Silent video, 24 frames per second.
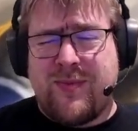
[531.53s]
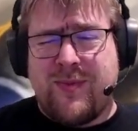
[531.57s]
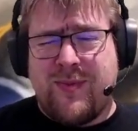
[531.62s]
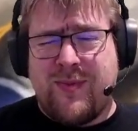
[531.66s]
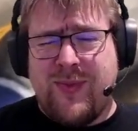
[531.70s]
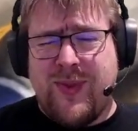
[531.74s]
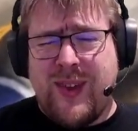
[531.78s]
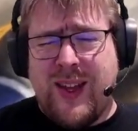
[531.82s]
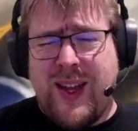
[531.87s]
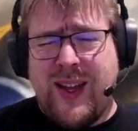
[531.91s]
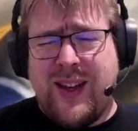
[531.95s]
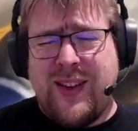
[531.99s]

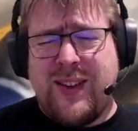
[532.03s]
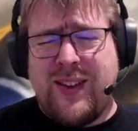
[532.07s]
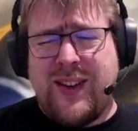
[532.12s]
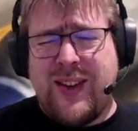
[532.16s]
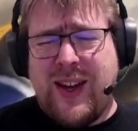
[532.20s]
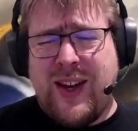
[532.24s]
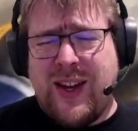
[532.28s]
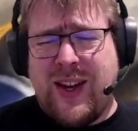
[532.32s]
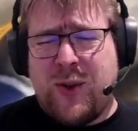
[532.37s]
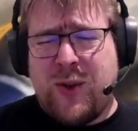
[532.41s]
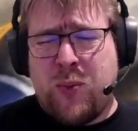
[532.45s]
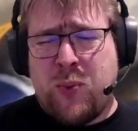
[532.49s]

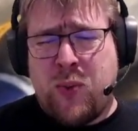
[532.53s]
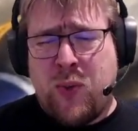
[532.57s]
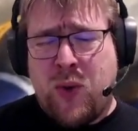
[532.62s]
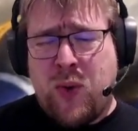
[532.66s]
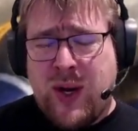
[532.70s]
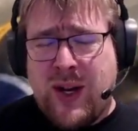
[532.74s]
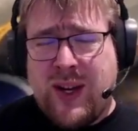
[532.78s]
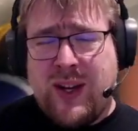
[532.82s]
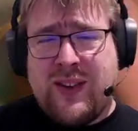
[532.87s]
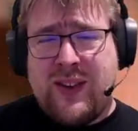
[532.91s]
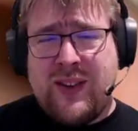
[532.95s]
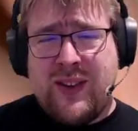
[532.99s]
It's
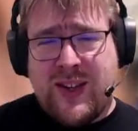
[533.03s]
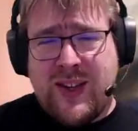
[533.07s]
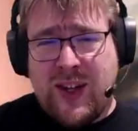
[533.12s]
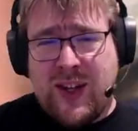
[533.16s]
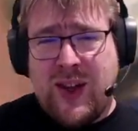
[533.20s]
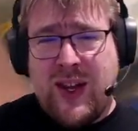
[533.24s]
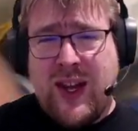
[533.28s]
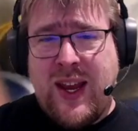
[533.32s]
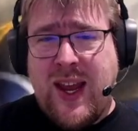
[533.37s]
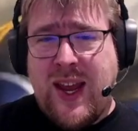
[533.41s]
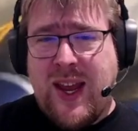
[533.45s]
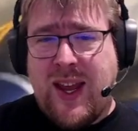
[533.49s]
pretty
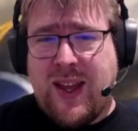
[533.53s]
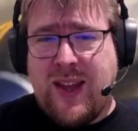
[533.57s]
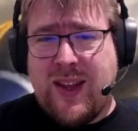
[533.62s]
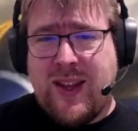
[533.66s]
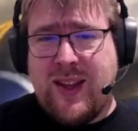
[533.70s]
silly.